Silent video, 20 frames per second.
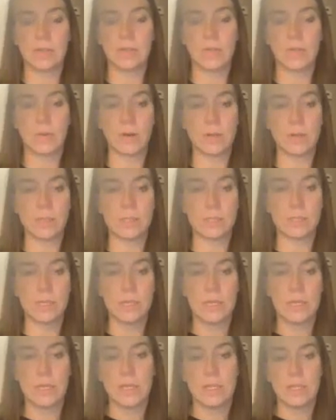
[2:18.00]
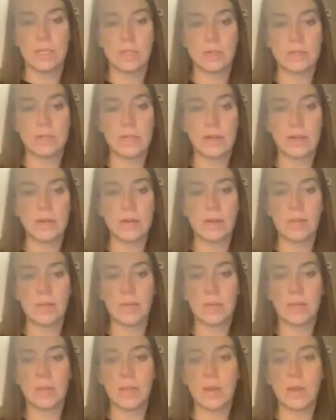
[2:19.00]
the force. So down here
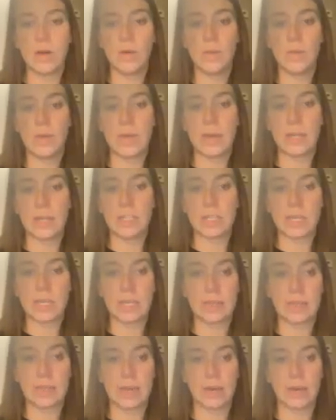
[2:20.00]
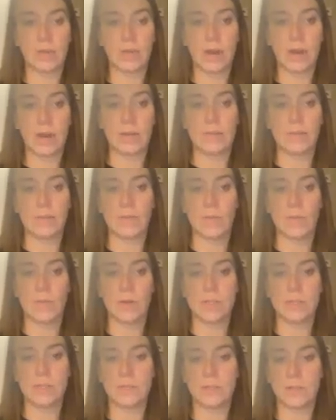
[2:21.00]
below, we actually get that graph.
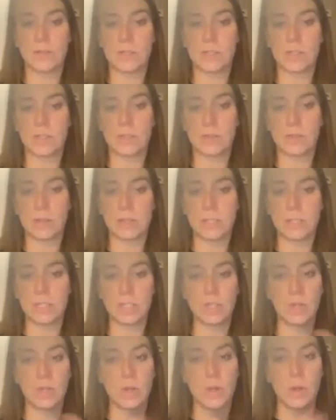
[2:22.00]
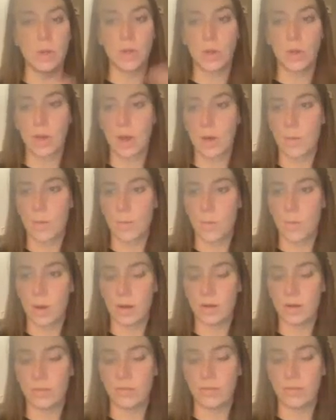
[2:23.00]
Force versus stretch.
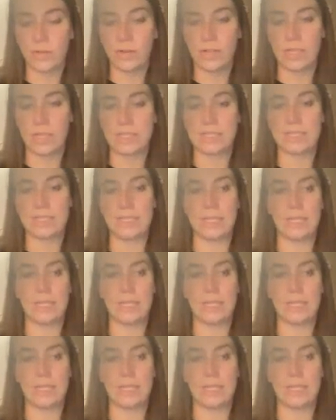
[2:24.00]
Wonderful. It's